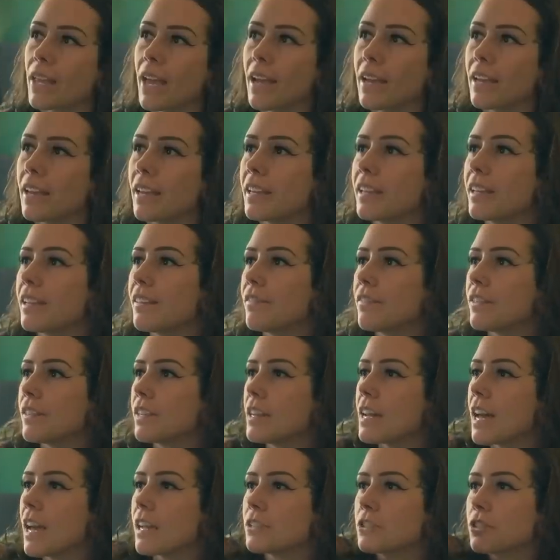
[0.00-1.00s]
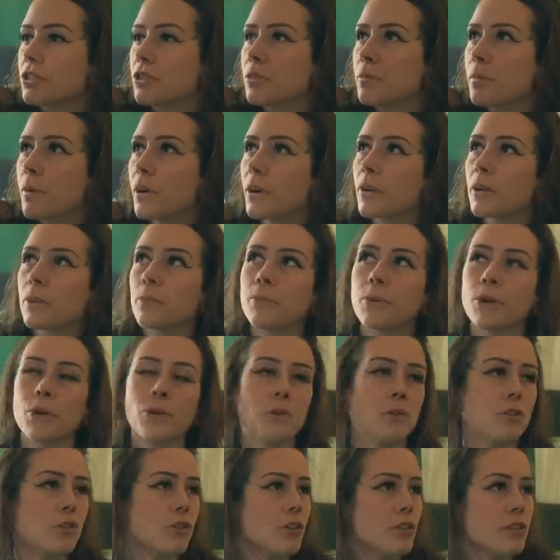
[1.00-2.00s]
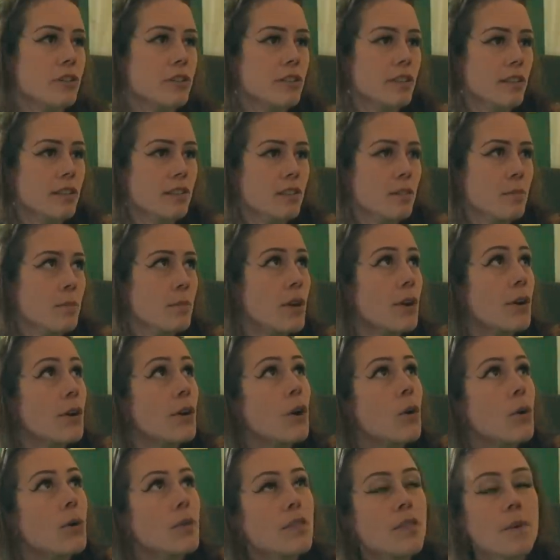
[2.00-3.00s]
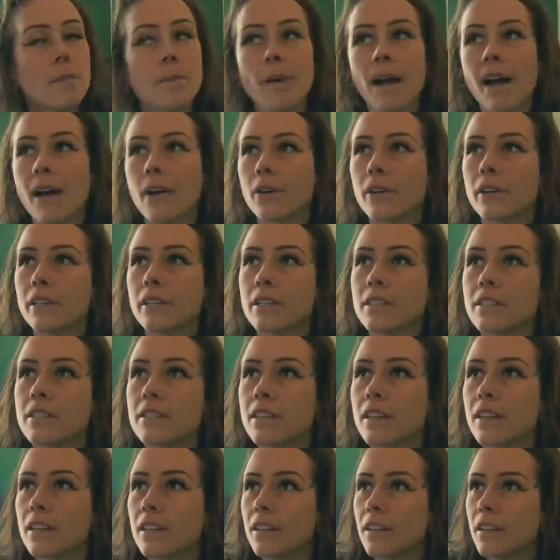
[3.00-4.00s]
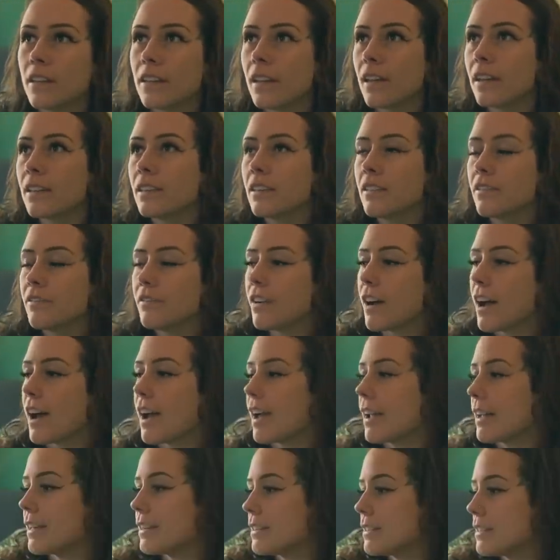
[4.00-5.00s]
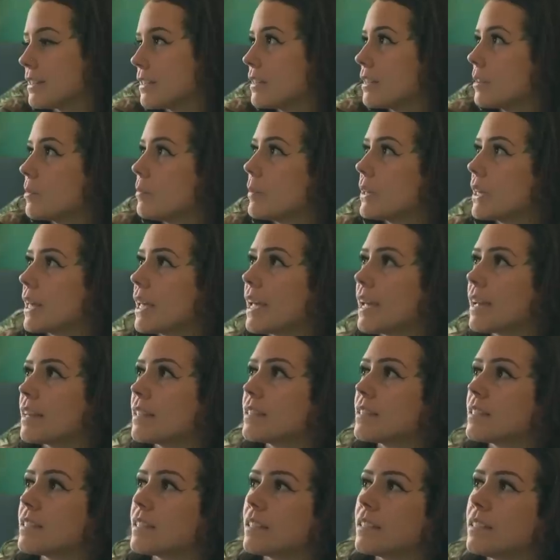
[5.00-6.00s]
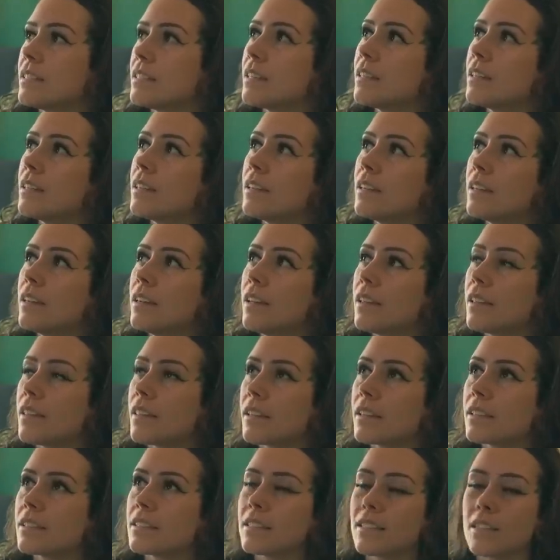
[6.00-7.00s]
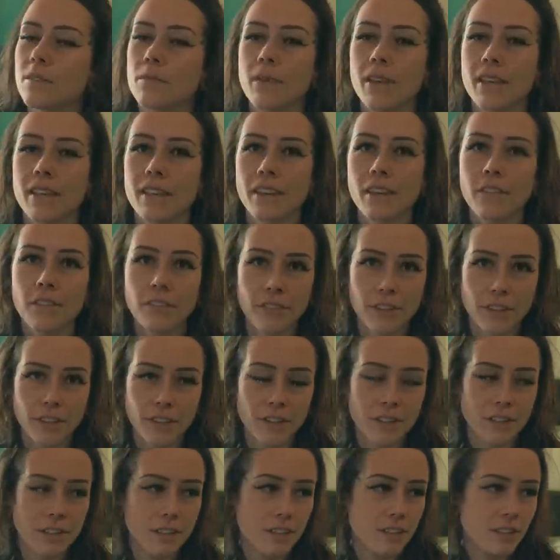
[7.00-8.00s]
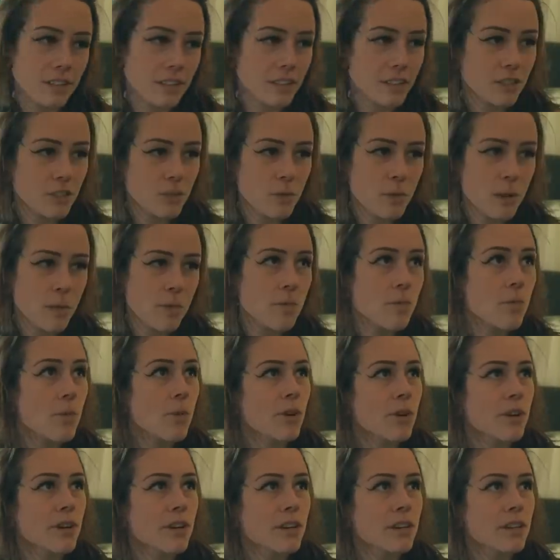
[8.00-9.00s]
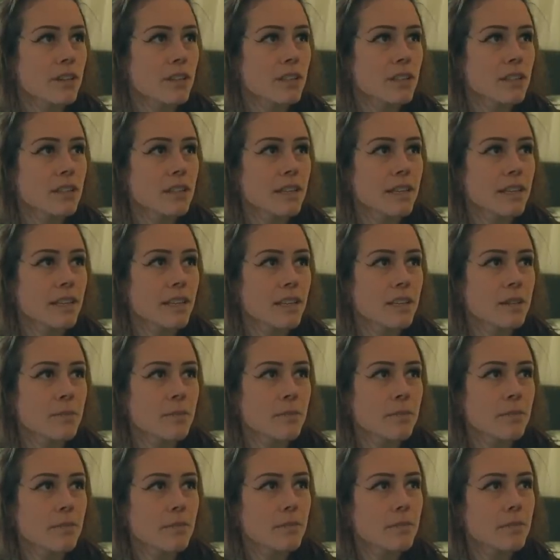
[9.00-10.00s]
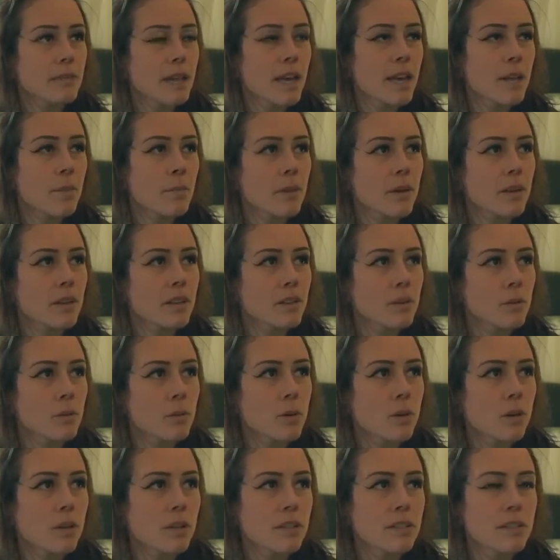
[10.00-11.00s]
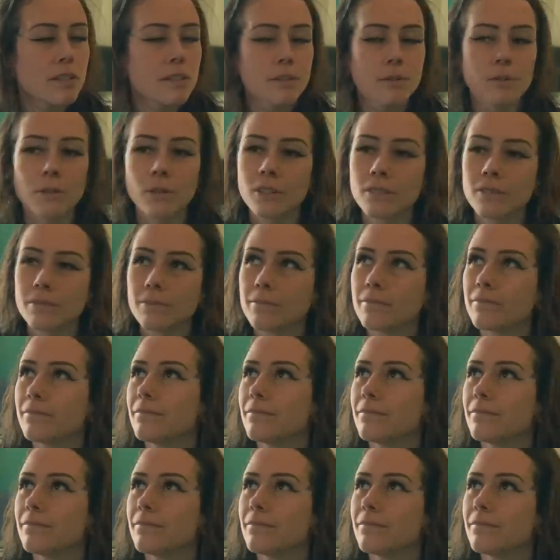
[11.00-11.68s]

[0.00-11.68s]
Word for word: adding in the national park posters and the mural with the mountains and the vines and the plants and things that make it feel a little bit more like I'm camping in the woods. Well,